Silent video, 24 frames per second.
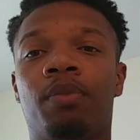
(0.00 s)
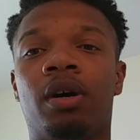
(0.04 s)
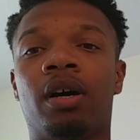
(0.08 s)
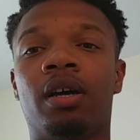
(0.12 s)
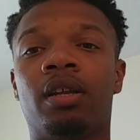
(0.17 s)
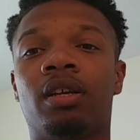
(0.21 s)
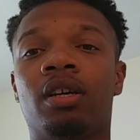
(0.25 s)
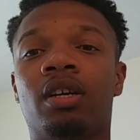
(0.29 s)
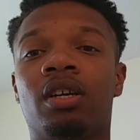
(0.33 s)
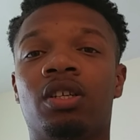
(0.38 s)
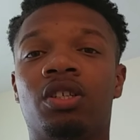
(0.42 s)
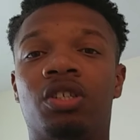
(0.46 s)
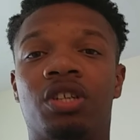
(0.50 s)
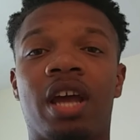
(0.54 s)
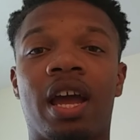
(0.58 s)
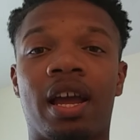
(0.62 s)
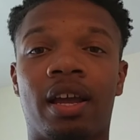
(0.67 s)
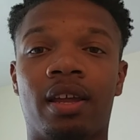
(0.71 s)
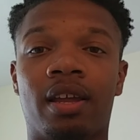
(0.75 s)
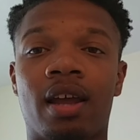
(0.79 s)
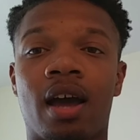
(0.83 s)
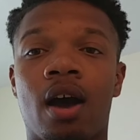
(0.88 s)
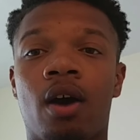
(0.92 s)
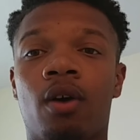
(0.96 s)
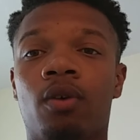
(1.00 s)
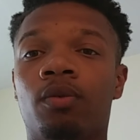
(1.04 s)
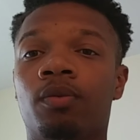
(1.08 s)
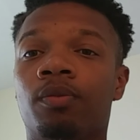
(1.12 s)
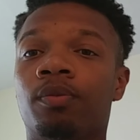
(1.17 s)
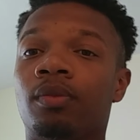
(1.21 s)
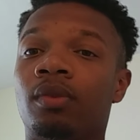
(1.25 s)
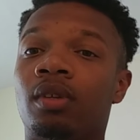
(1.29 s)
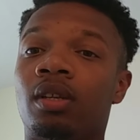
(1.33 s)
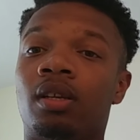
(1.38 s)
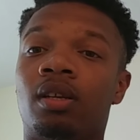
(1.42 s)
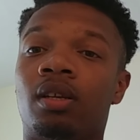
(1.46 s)
But check it out.
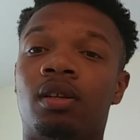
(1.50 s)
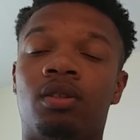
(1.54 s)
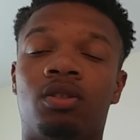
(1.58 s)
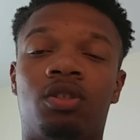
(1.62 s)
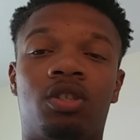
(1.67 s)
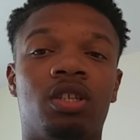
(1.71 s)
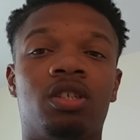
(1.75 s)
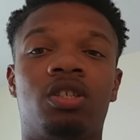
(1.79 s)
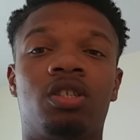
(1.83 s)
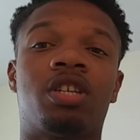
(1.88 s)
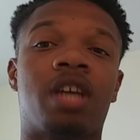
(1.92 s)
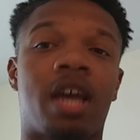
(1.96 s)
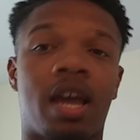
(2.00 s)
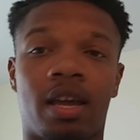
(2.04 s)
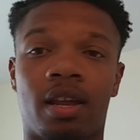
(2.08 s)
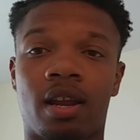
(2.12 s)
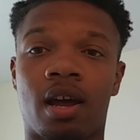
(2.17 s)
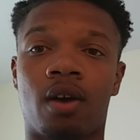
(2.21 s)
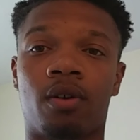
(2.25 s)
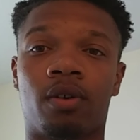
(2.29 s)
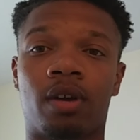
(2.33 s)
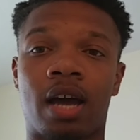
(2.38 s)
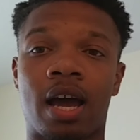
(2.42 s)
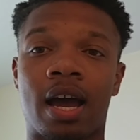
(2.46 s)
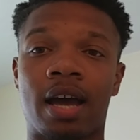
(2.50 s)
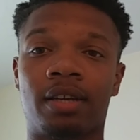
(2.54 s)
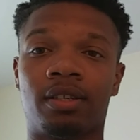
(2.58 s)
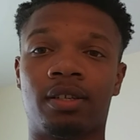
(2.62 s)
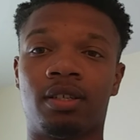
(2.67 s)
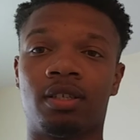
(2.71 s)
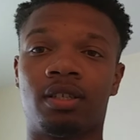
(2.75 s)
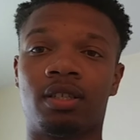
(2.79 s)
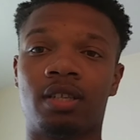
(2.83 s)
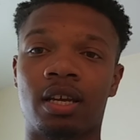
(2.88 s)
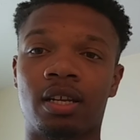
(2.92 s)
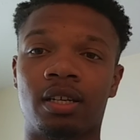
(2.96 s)
Just check it out,
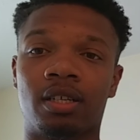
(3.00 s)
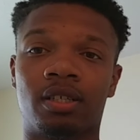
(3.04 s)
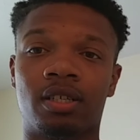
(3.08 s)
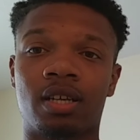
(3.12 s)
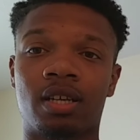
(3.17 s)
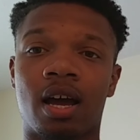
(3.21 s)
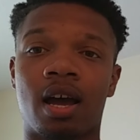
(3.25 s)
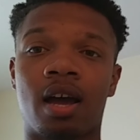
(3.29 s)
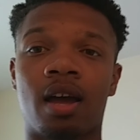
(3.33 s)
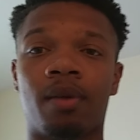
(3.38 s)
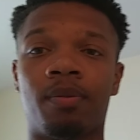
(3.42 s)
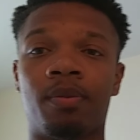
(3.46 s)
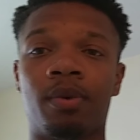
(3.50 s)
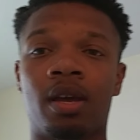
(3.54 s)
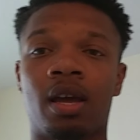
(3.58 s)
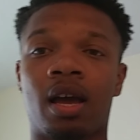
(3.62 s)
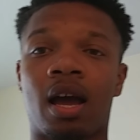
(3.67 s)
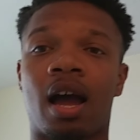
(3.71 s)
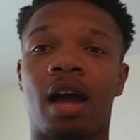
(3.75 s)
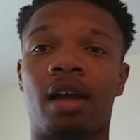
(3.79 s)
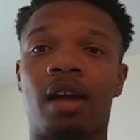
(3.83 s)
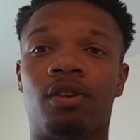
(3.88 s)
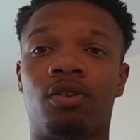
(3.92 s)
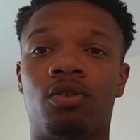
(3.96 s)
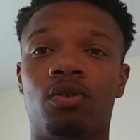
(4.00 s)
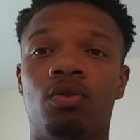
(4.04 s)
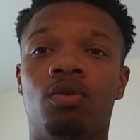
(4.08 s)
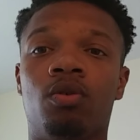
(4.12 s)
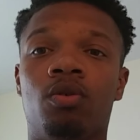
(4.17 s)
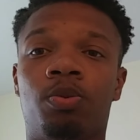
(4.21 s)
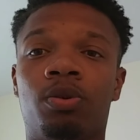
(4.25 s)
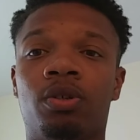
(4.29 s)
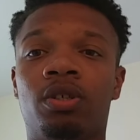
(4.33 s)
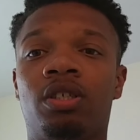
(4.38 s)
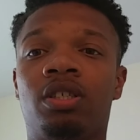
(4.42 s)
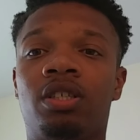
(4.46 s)
guys. Just take the time. I
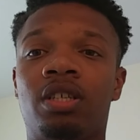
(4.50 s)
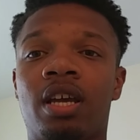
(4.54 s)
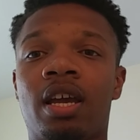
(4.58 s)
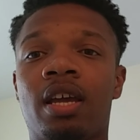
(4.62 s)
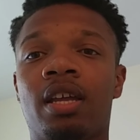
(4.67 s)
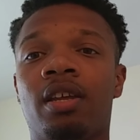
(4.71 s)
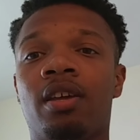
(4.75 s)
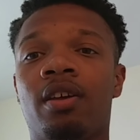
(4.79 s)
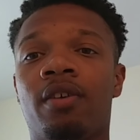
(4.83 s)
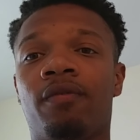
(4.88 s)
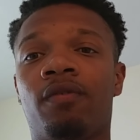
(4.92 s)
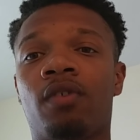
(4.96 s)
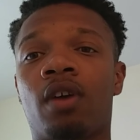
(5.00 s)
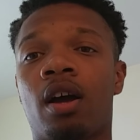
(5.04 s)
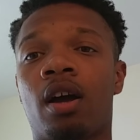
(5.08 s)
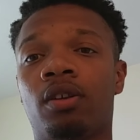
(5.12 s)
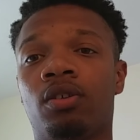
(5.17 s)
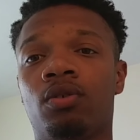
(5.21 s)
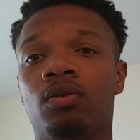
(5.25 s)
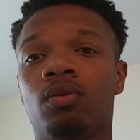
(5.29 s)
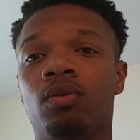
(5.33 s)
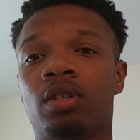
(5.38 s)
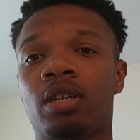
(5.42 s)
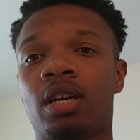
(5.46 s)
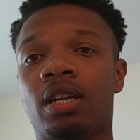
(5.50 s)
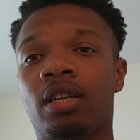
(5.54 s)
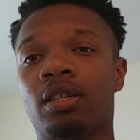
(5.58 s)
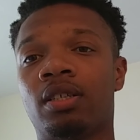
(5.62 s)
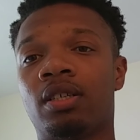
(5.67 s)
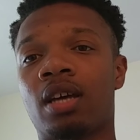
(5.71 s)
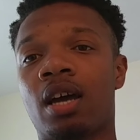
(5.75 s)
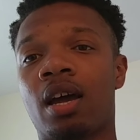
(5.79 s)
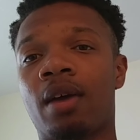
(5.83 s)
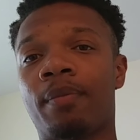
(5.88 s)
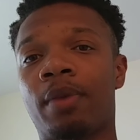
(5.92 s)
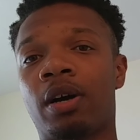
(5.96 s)
do appreciate it if y'all do take the
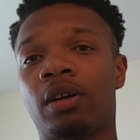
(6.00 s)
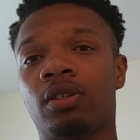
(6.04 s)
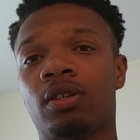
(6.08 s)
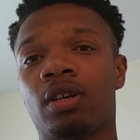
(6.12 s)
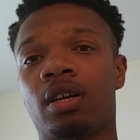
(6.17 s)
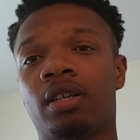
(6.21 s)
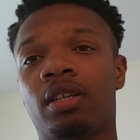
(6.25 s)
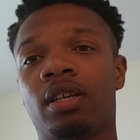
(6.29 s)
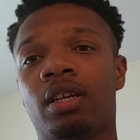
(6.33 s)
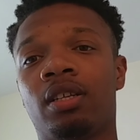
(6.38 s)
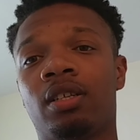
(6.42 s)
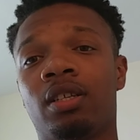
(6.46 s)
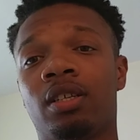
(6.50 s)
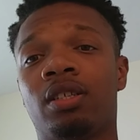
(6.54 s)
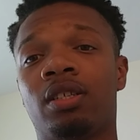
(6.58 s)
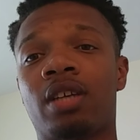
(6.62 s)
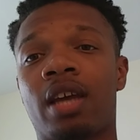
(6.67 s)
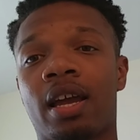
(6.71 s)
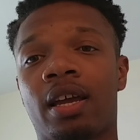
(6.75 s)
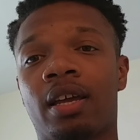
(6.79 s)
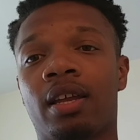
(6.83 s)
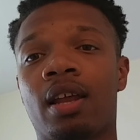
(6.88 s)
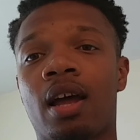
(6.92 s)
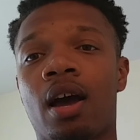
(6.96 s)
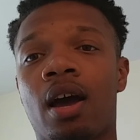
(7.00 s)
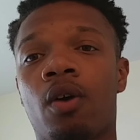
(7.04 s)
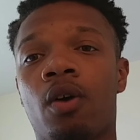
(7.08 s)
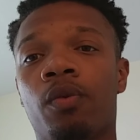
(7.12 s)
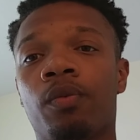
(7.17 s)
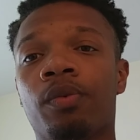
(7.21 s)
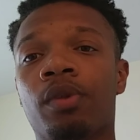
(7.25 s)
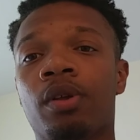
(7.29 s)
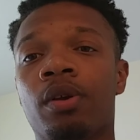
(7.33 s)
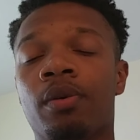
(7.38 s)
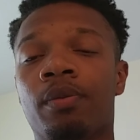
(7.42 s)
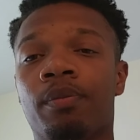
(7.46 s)
time out to check it out.
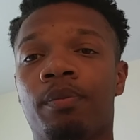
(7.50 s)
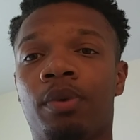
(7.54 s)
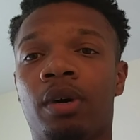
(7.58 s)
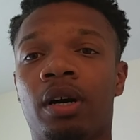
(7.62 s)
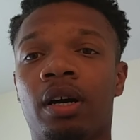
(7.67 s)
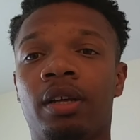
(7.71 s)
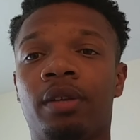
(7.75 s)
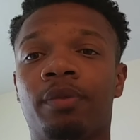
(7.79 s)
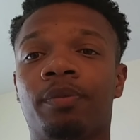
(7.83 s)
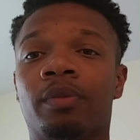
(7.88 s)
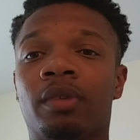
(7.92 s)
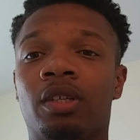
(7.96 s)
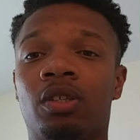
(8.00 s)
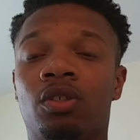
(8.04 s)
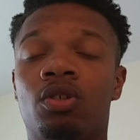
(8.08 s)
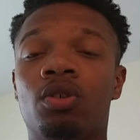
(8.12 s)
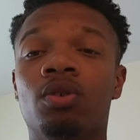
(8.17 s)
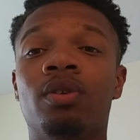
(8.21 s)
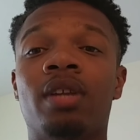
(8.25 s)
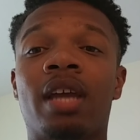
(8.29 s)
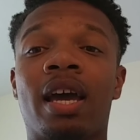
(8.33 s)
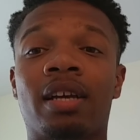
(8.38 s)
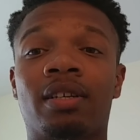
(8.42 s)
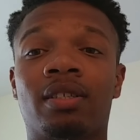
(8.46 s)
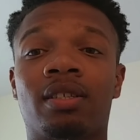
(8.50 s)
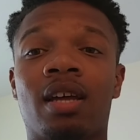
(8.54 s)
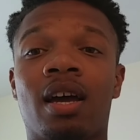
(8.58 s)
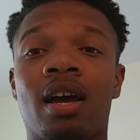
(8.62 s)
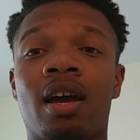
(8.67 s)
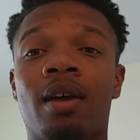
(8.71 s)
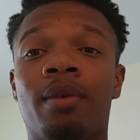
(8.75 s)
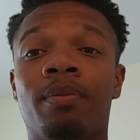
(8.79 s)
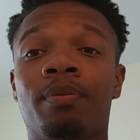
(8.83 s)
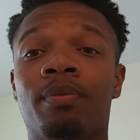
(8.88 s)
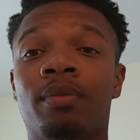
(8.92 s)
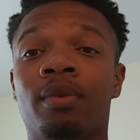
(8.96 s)
But until next
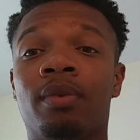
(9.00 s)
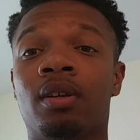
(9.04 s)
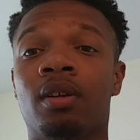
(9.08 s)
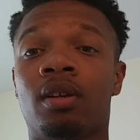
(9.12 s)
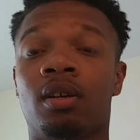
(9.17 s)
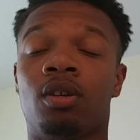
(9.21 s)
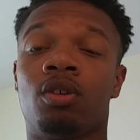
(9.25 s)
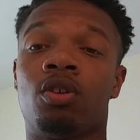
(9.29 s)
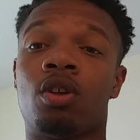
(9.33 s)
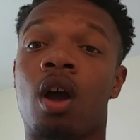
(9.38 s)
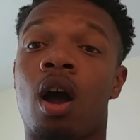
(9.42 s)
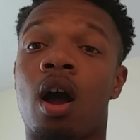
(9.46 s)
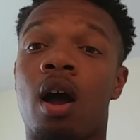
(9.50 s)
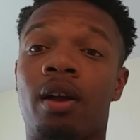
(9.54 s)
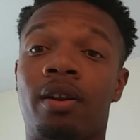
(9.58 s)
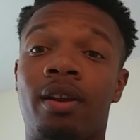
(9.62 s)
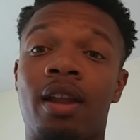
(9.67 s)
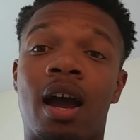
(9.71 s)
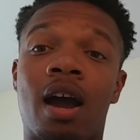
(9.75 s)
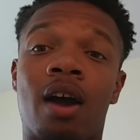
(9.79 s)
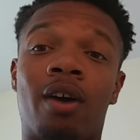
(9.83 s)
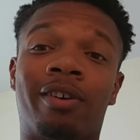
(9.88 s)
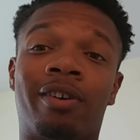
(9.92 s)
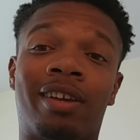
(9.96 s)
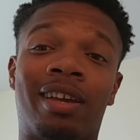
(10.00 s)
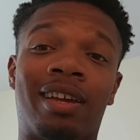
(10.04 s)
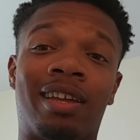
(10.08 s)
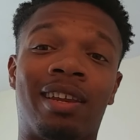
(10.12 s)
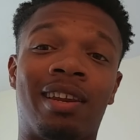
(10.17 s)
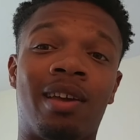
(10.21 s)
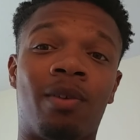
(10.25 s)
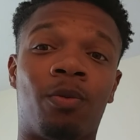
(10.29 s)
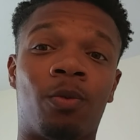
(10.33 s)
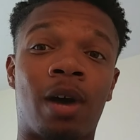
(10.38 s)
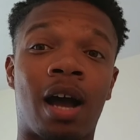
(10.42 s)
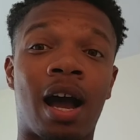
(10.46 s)
time, y'all are now
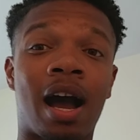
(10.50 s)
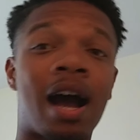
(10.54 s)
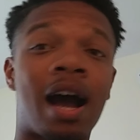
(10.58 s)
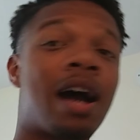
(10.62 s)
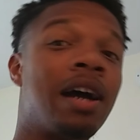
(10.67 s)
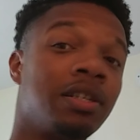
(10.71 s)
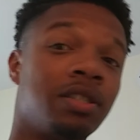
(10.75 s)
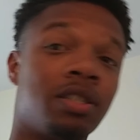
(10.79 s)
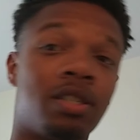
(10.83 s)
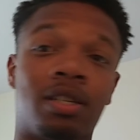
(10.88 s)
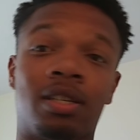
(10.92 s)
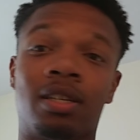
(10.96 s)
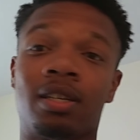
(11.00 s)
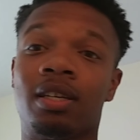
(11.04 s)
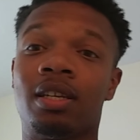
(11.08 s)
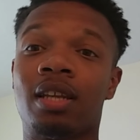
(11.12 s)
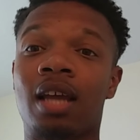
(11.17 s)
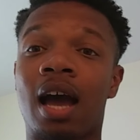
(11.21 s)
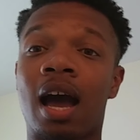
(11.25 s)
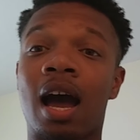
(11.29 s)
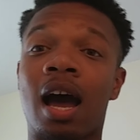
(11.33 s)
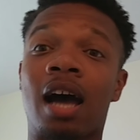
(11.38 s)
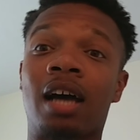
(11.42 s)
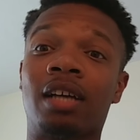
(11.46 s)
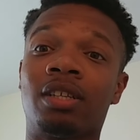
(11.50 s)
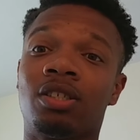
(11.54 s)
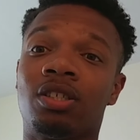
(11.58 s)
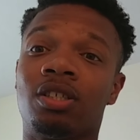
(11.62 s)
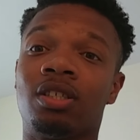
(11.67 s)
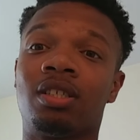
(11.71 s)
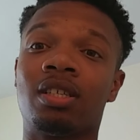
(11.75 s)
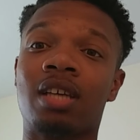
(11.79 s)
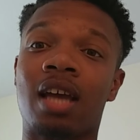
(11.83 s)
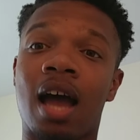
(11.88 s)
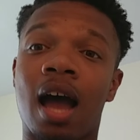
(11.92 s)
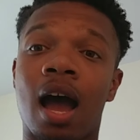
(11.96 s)
kicking it with Hosh. Hosh
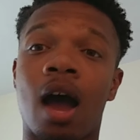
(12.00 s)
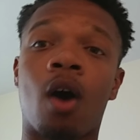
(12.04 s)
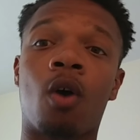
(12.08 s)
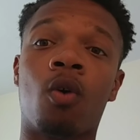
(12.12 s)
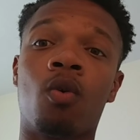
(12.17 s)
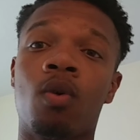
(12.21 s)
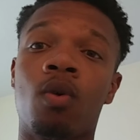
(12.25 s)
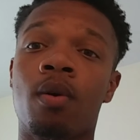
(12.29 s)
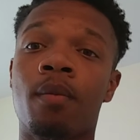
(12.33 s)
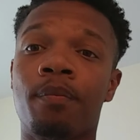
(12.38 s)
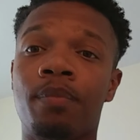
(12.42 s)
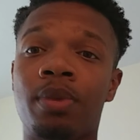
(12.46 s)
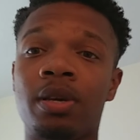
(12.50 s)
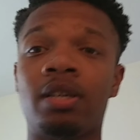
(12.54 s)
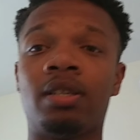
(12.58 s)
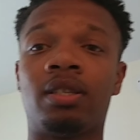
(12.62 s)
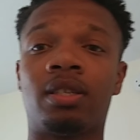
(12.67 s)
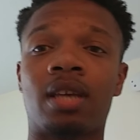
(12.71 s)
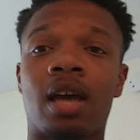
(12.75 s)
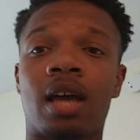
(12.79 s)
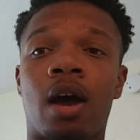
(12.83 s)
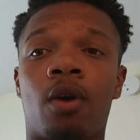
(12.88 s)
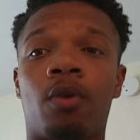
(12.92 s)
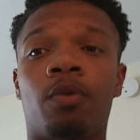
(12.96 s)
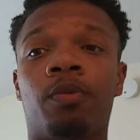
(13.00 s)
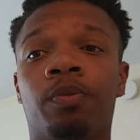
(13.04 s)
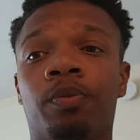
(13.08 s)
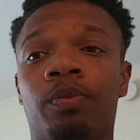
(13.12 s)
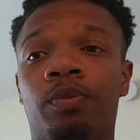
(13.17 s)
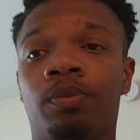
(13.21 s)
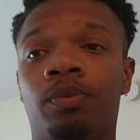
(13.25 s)
is out. Peace out.